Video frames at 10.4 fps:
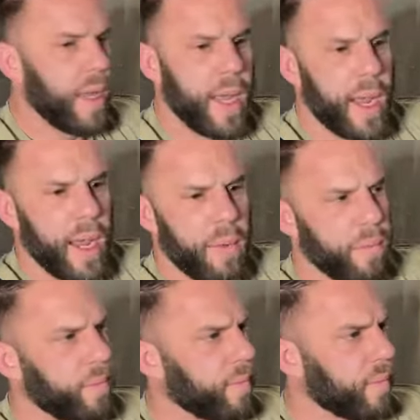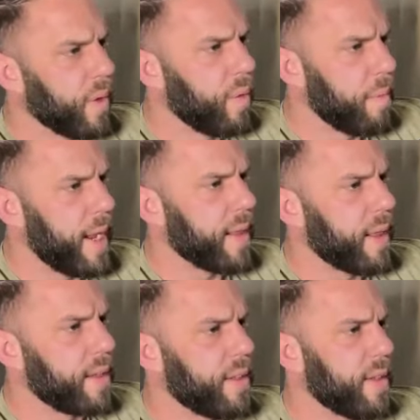and we'll make
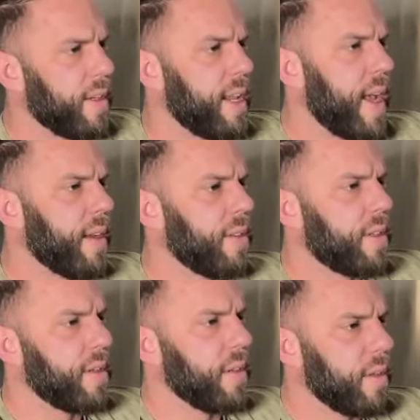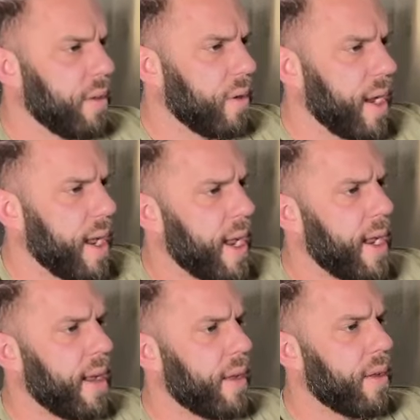this the text
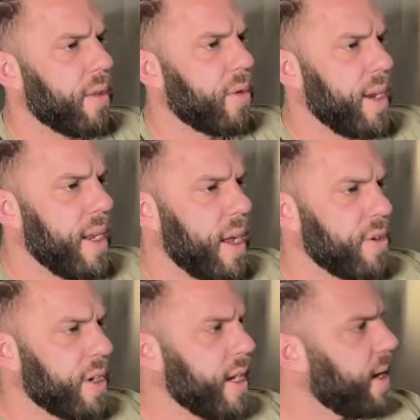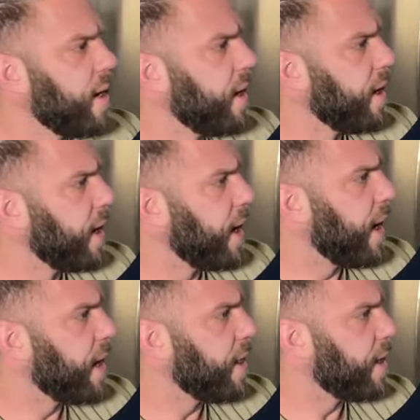gray 300
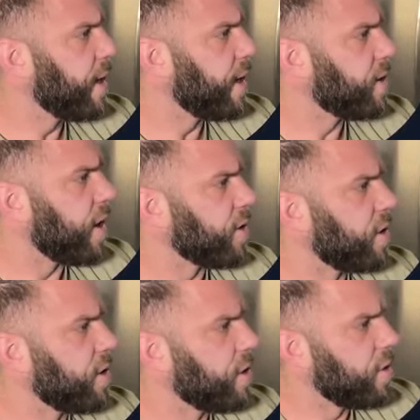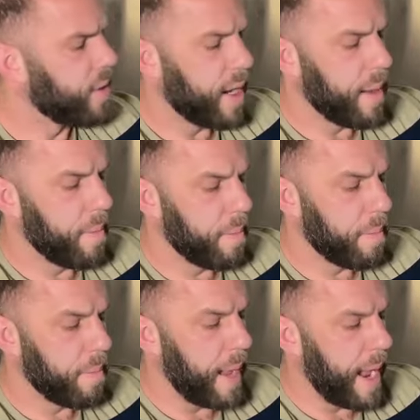and then let's also do uh,
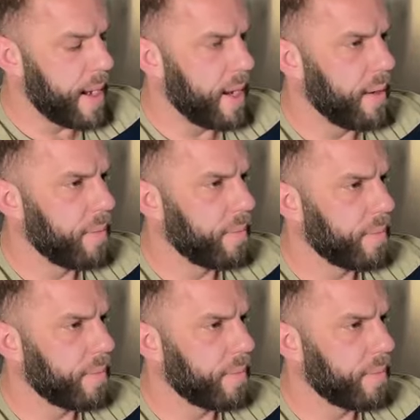padding